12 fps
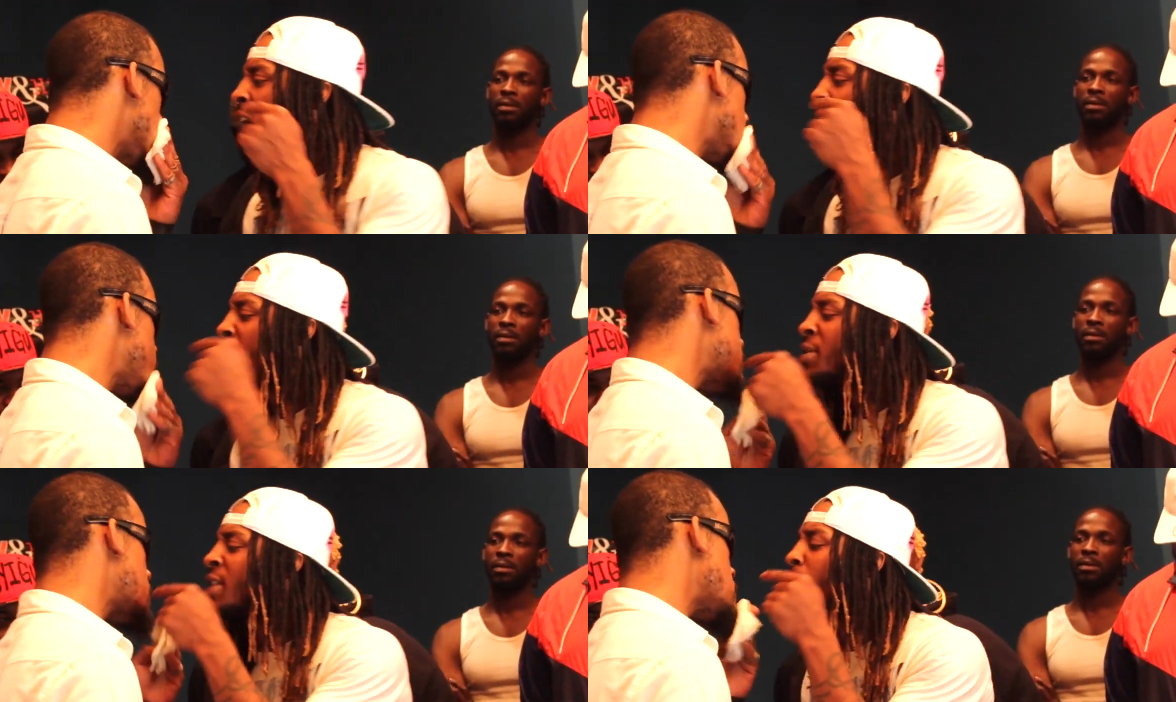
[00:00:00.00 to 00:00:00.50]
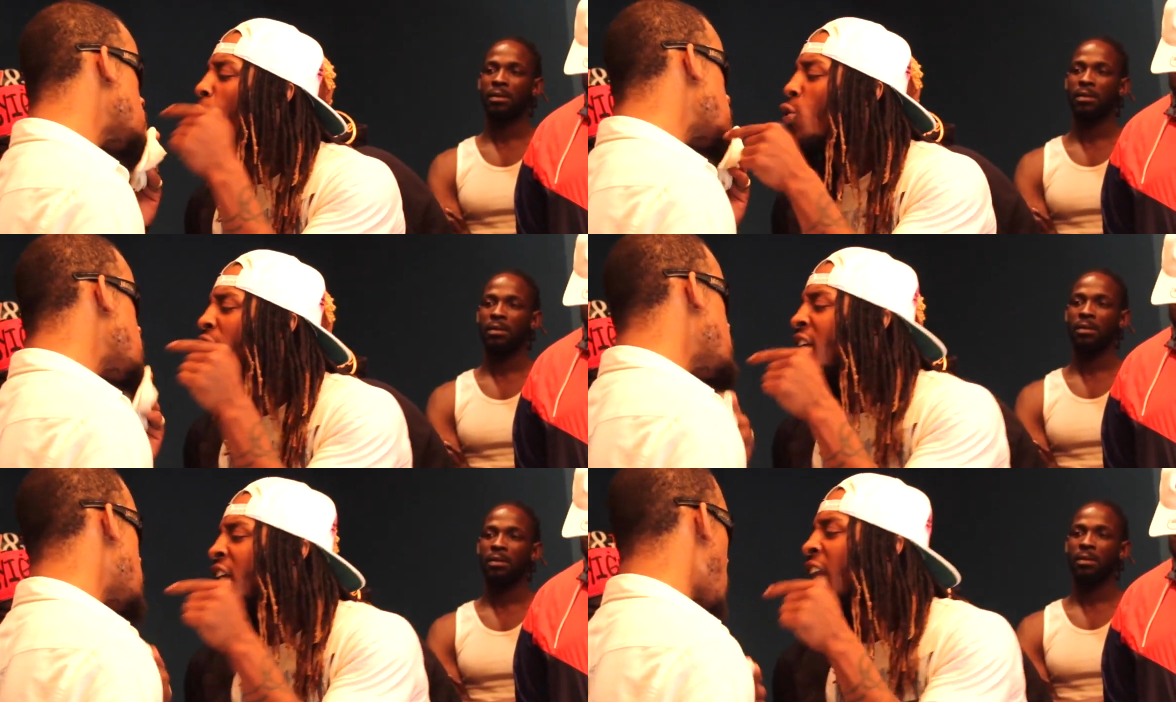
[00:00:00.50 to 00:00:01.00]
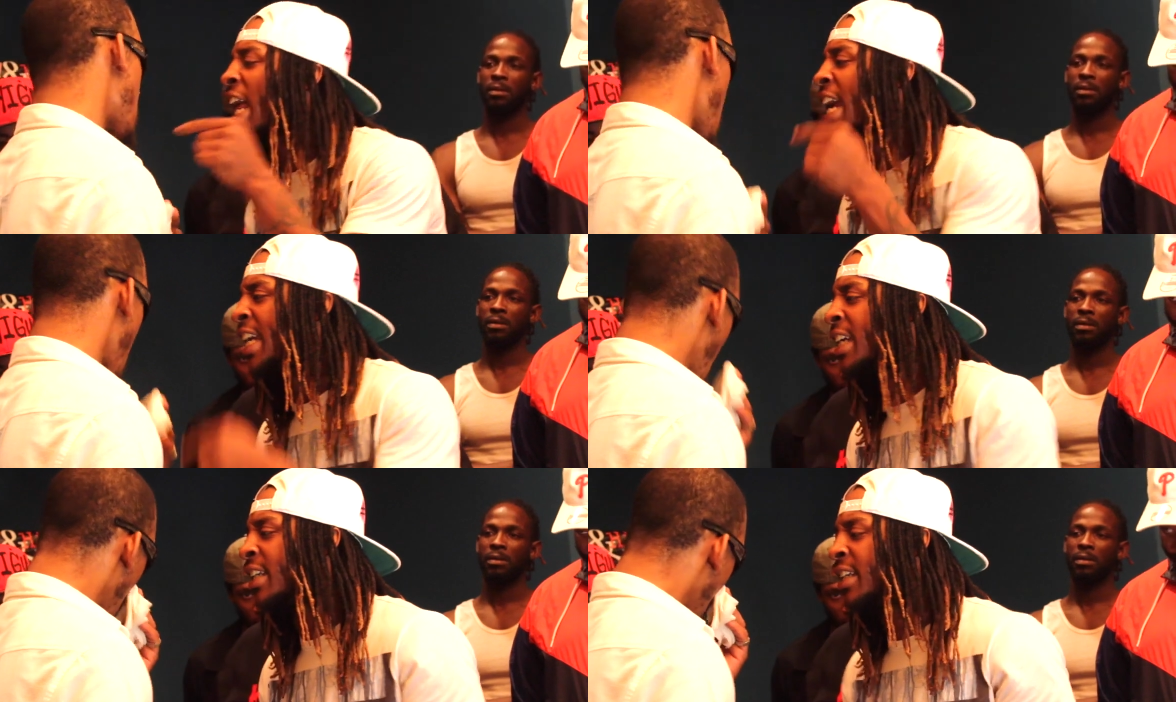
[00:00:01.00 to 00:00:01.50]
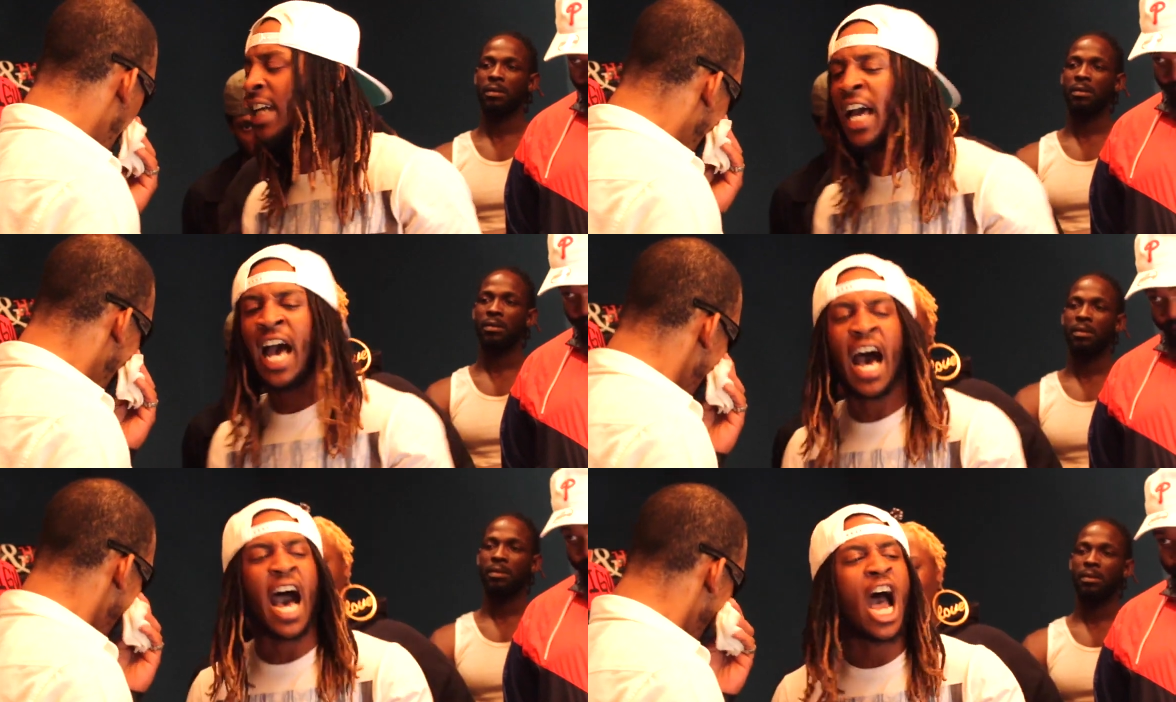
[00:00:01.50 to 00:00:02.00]
Speaker 1: I'm smoking clay.
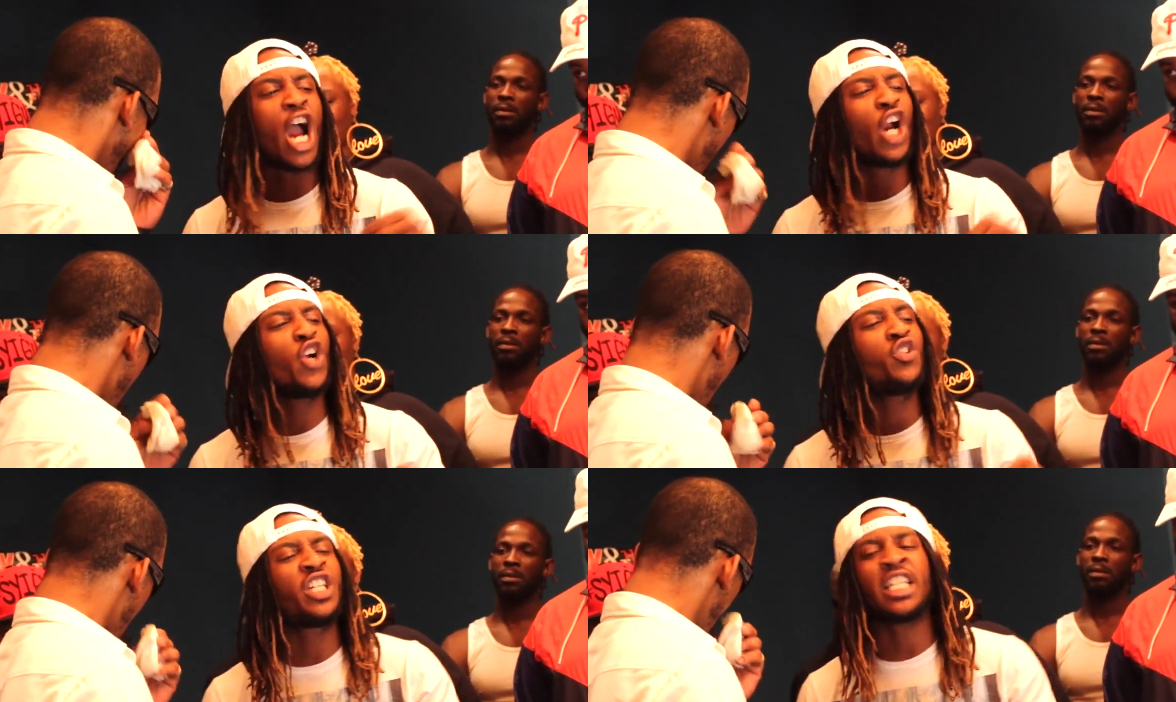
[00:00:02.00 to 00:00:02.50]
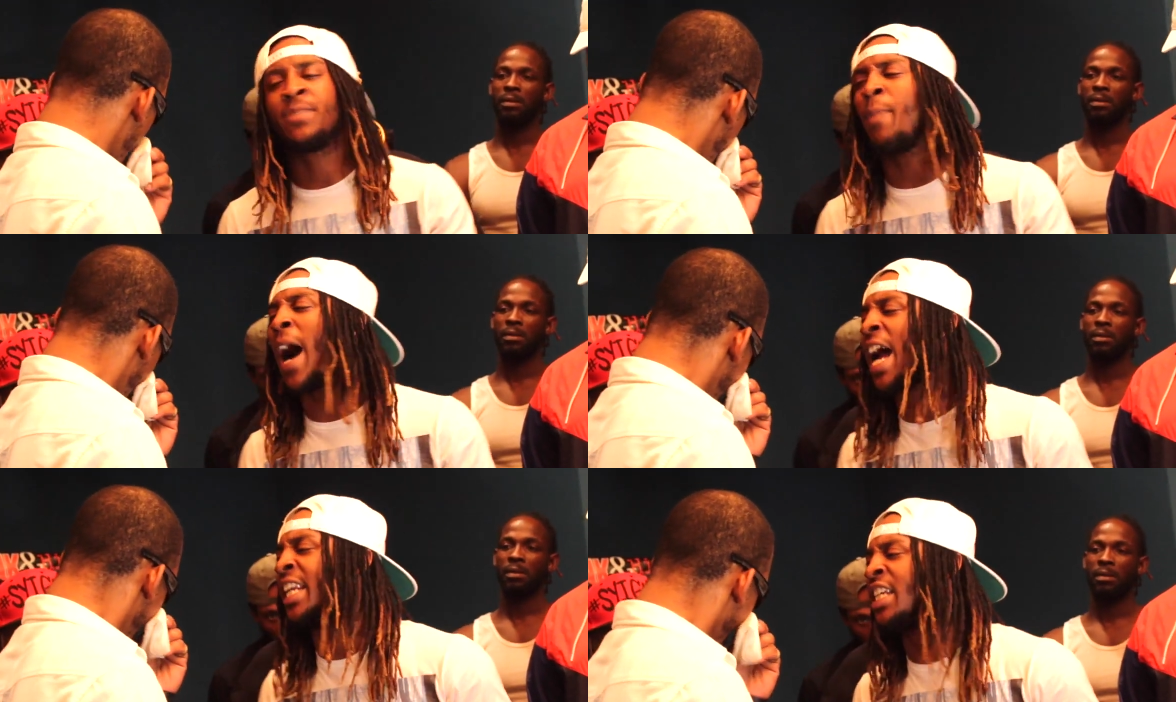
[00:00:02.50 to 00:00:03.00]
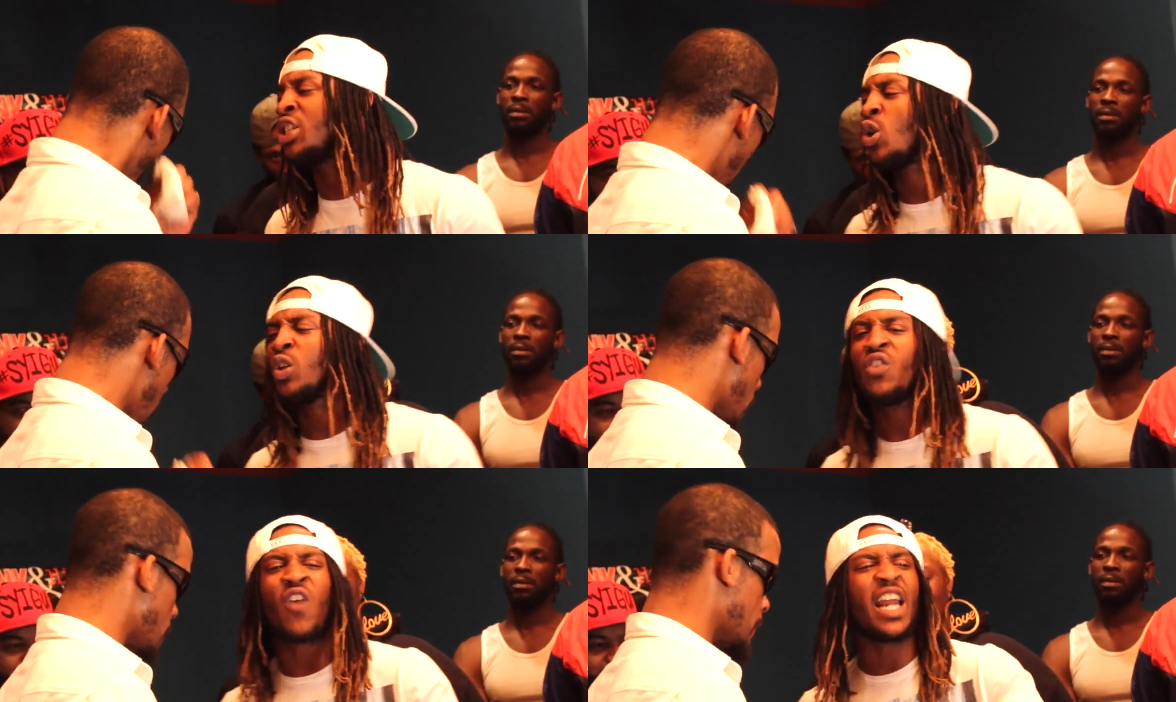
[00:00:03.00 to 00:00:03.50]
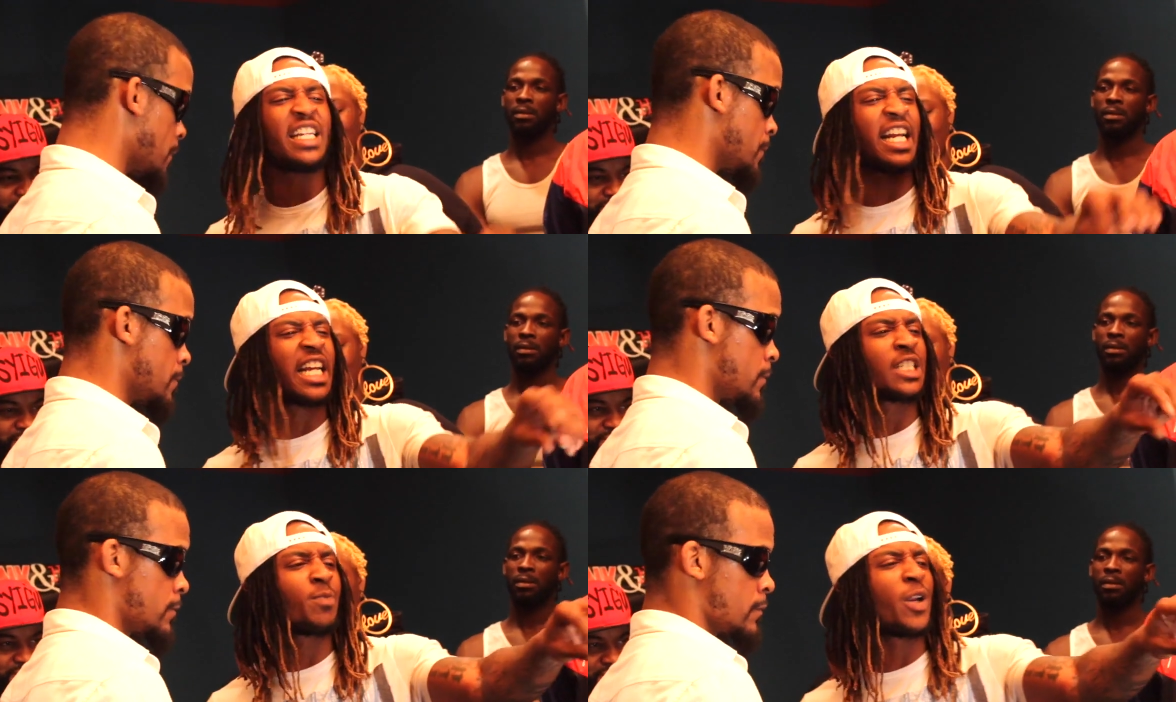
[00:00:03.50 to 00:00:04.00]
I earned this body. It's only right
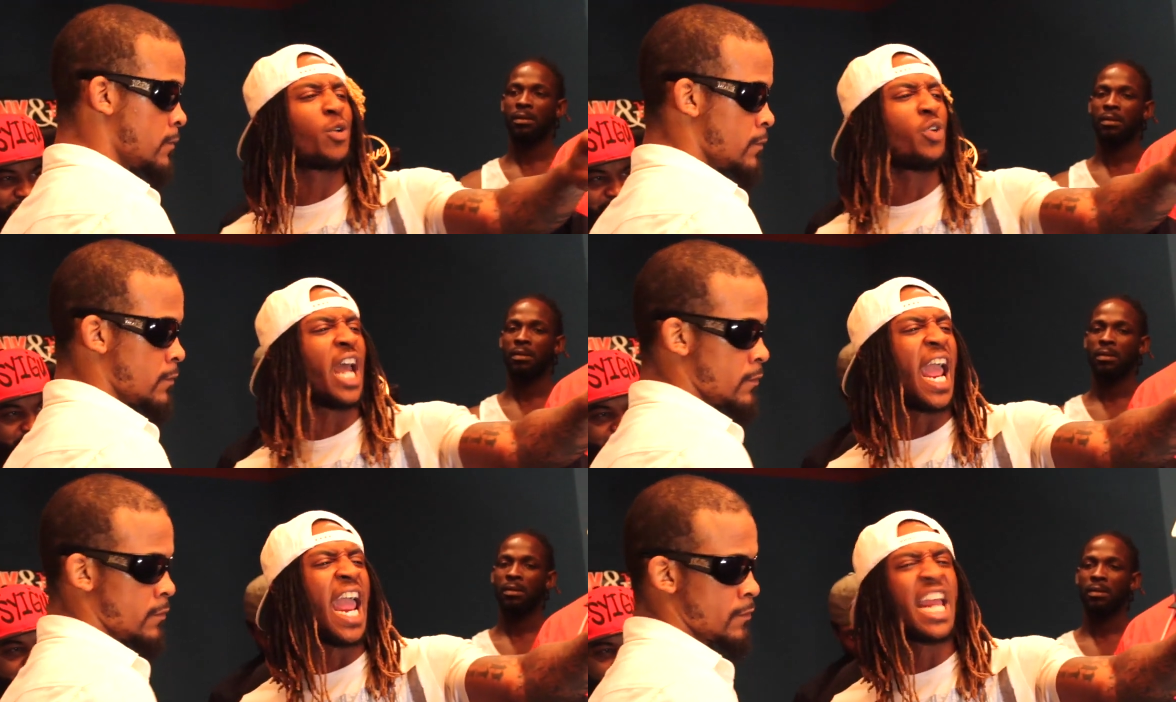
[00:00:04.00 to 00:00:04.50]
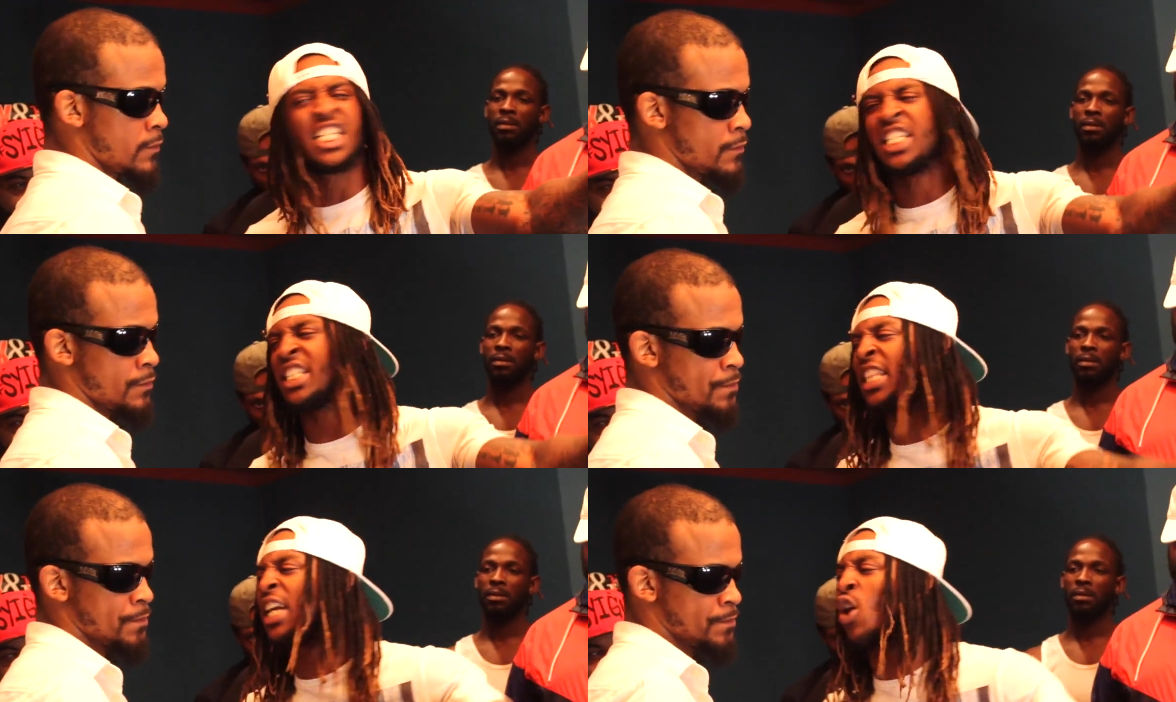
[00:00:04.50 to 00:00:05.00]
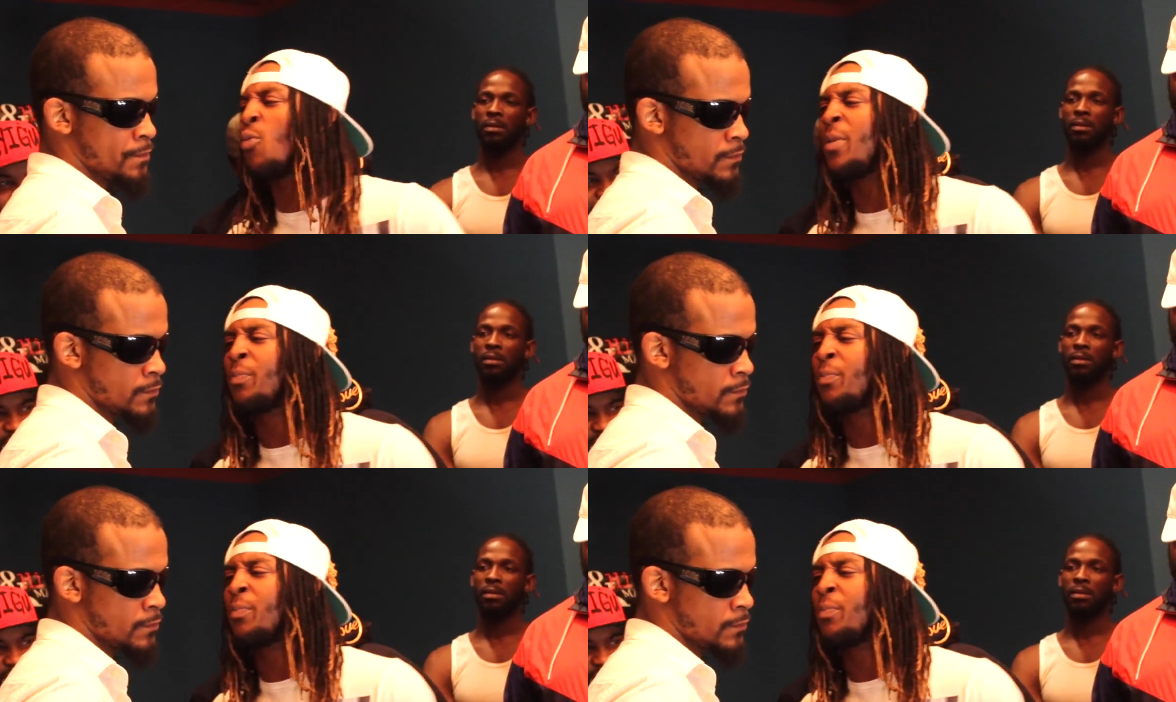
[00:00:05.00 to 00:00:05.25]
that I sprinkle the ashes. Think home